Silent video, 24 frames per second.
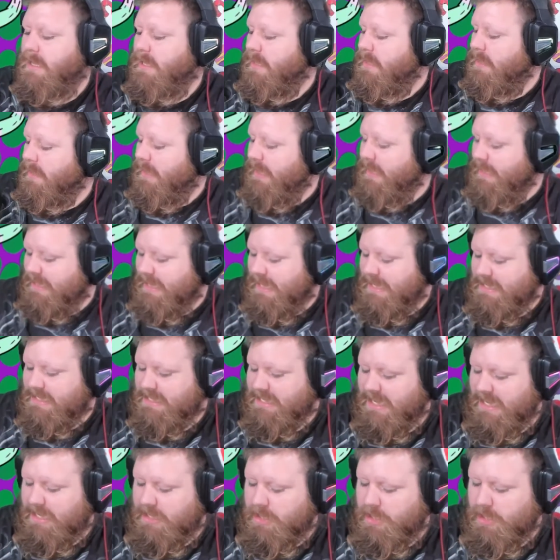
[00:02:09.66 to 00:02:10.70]
Like I
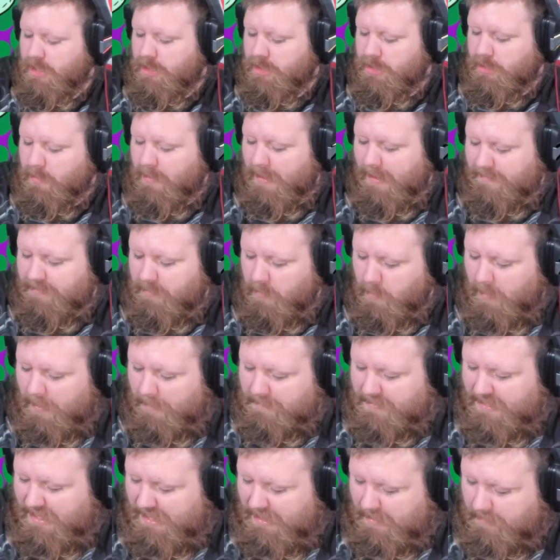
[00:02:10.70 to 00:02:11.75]
said, you have the
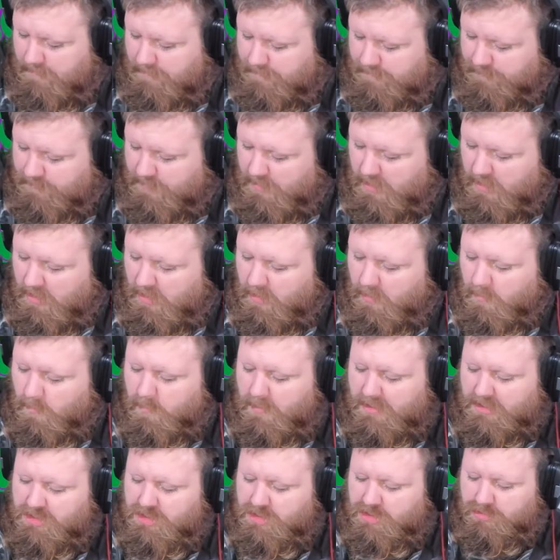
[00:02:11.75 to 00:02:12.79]
webcam,
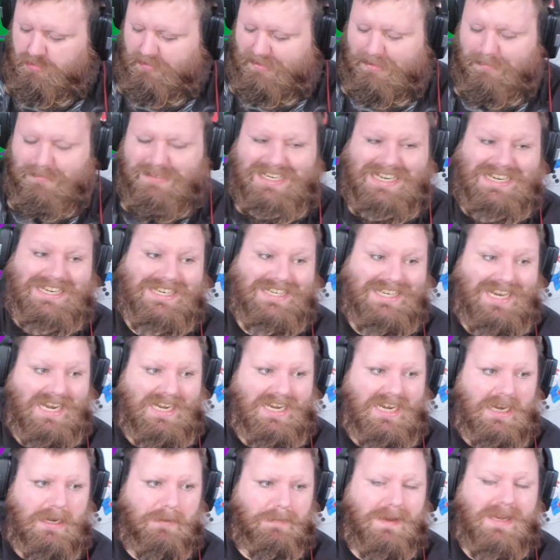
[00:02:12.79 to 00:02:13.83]
which streams in
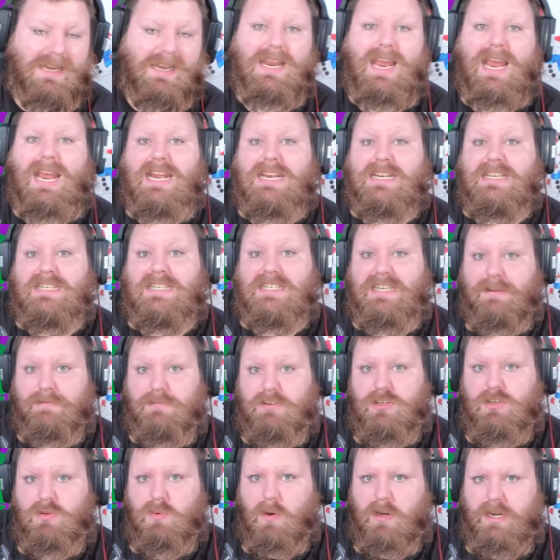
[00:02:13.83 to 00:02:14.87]
1080p and
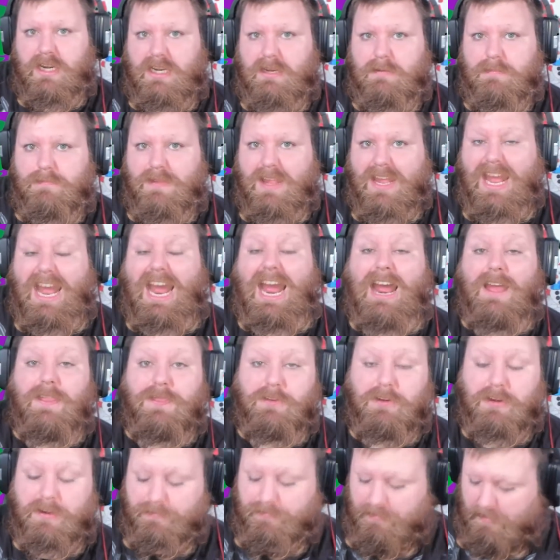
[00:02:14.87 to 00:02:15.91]
720 at
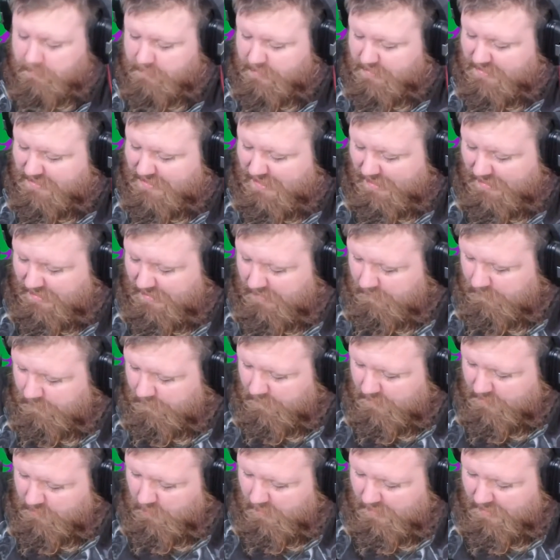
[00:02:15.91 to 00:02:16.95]
30 frames a second.
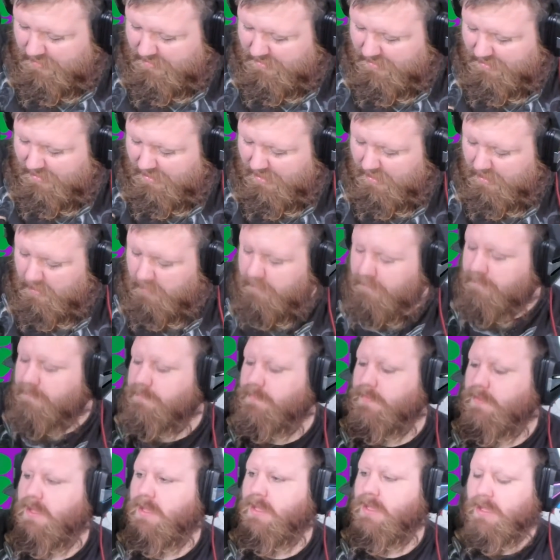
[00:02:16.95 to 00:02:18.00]
Let's go ahead and take it out.
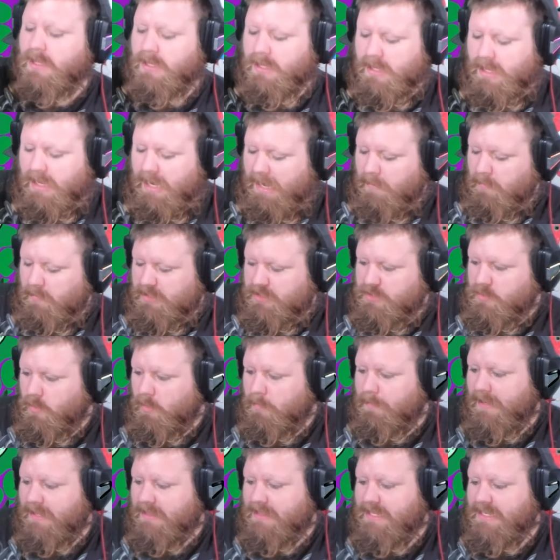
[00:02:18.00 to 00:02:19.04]
And what's cool
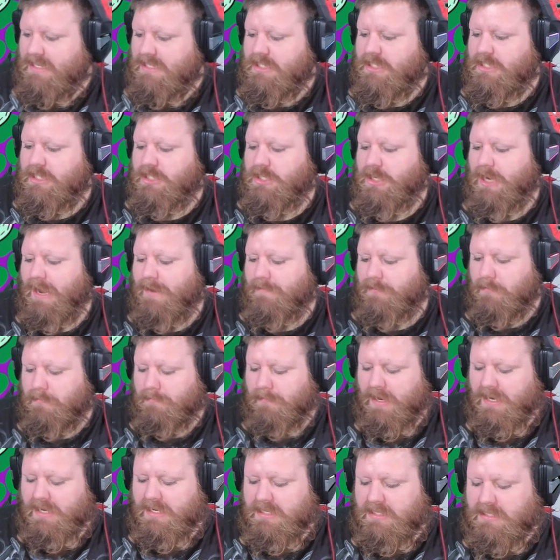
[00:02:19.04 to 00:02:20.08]
about this is you have your
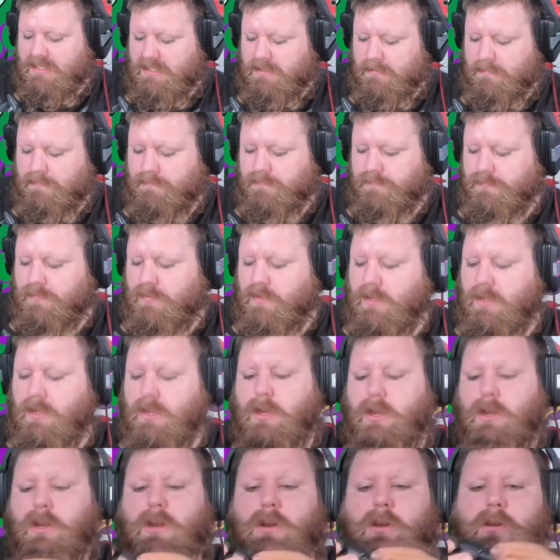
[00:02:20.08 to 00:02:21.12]
mics
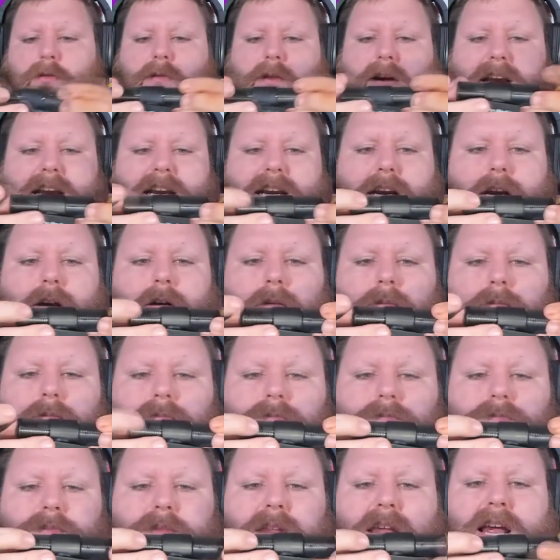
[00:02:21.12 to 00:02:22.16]
right here.
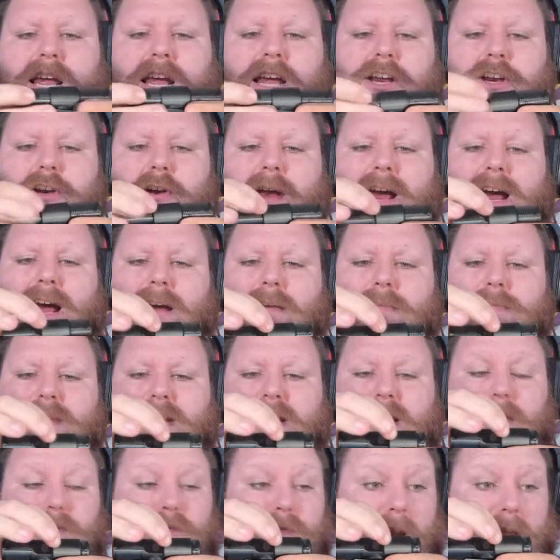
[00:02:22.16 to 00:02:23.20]
You have
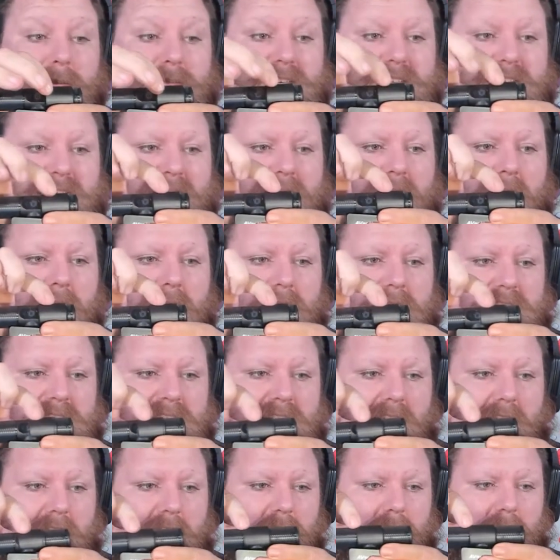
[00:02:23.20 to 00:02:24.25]
the privacy
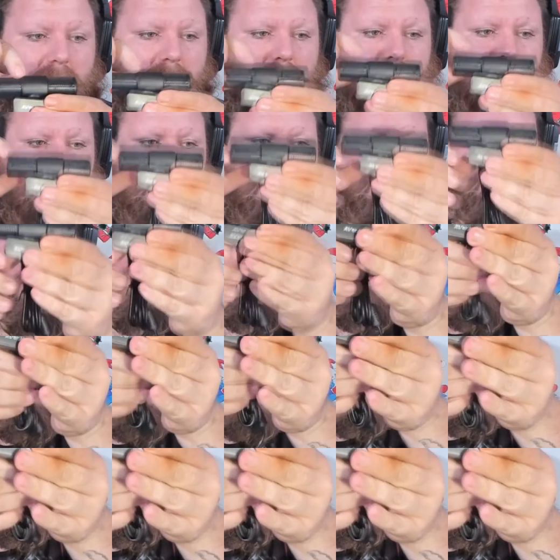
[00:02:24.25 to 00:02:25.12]
slider right here as well.